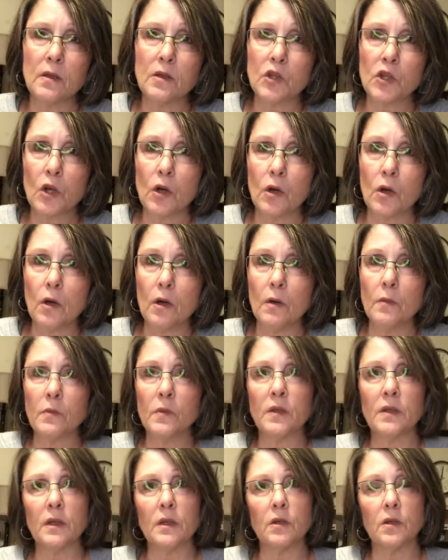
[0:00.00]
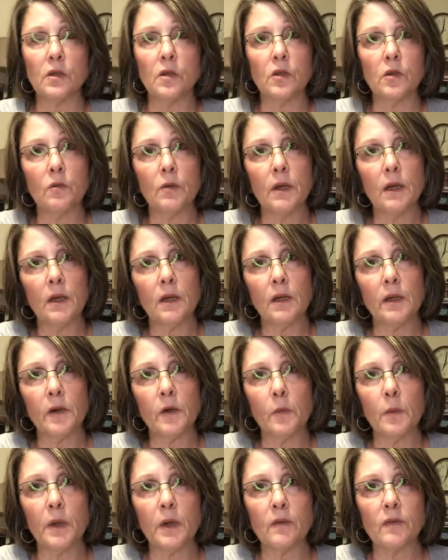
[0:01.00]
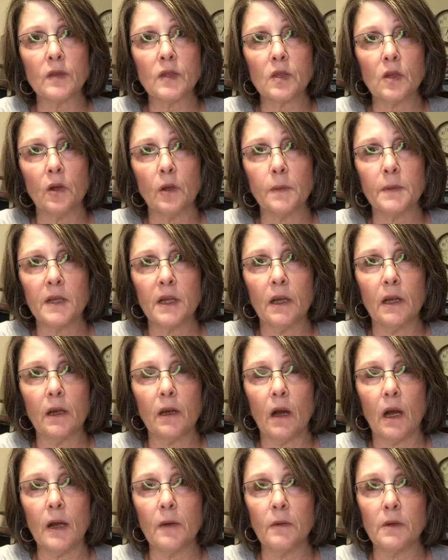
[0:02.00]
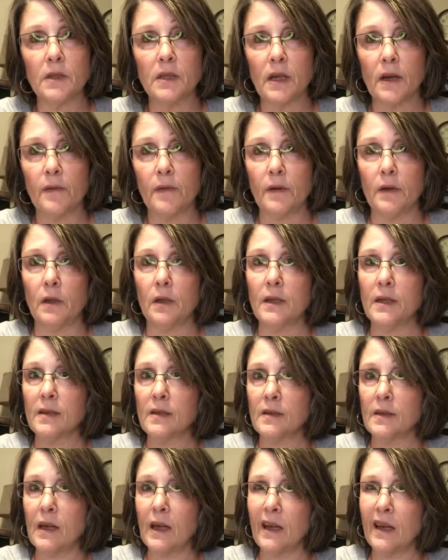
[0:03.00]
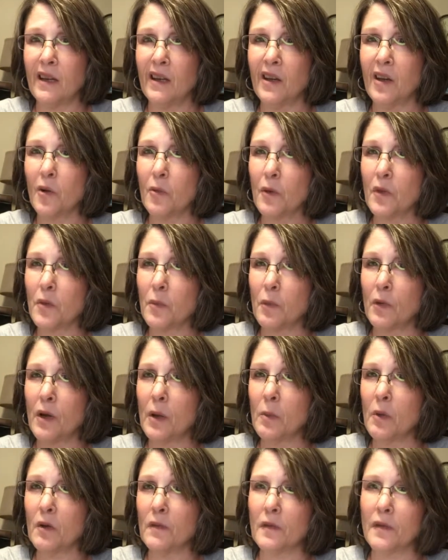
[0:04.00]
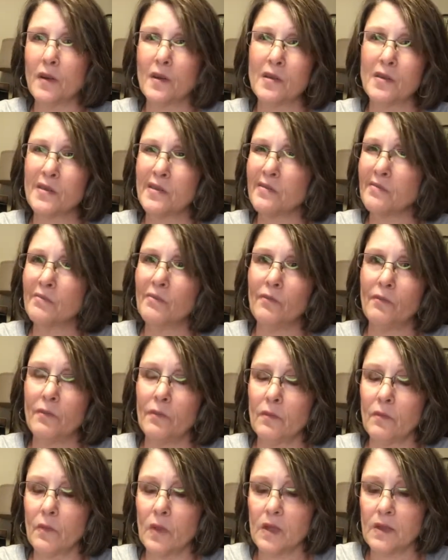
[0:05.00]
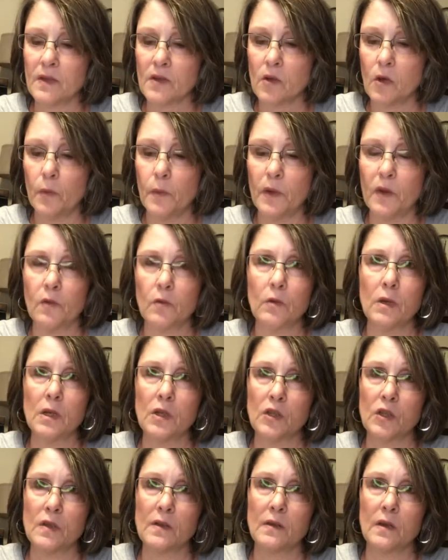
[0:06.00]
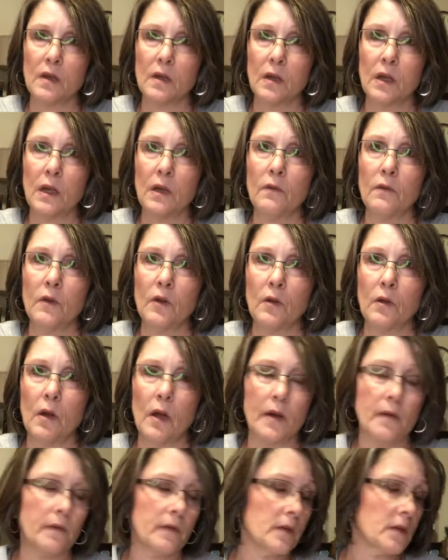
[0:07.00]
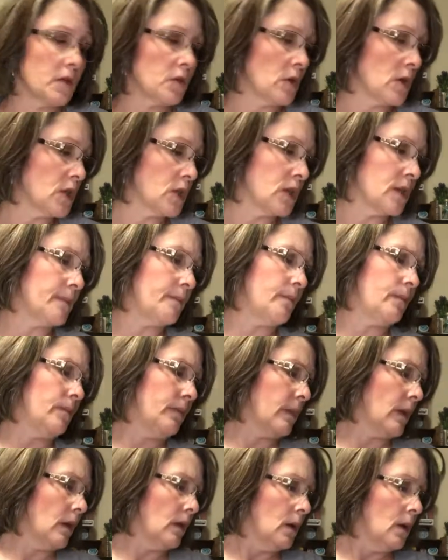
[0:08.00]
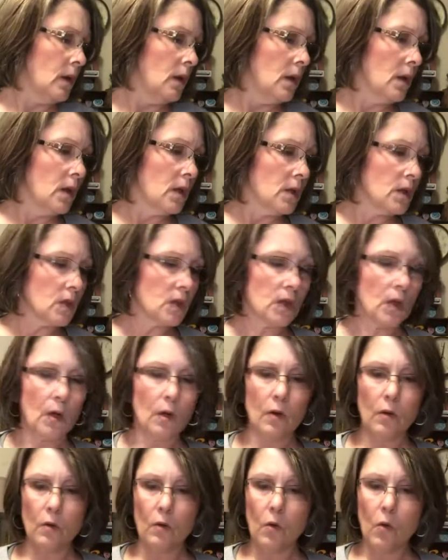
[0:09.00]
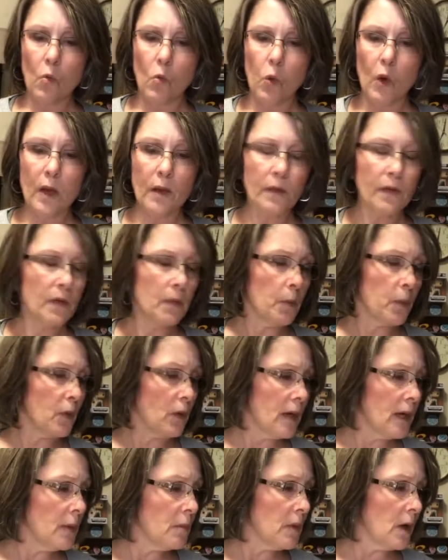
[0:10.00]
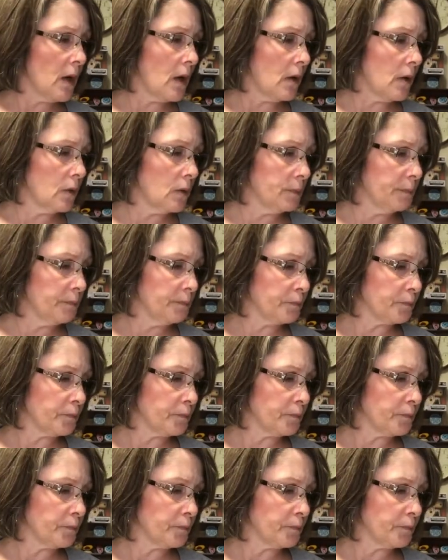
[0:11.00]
charms and doing a little bit of sculpting, I would definitely say go with the Primo first. The Sculpey 3 is just going to give you a lot of frustration. So with the Primo,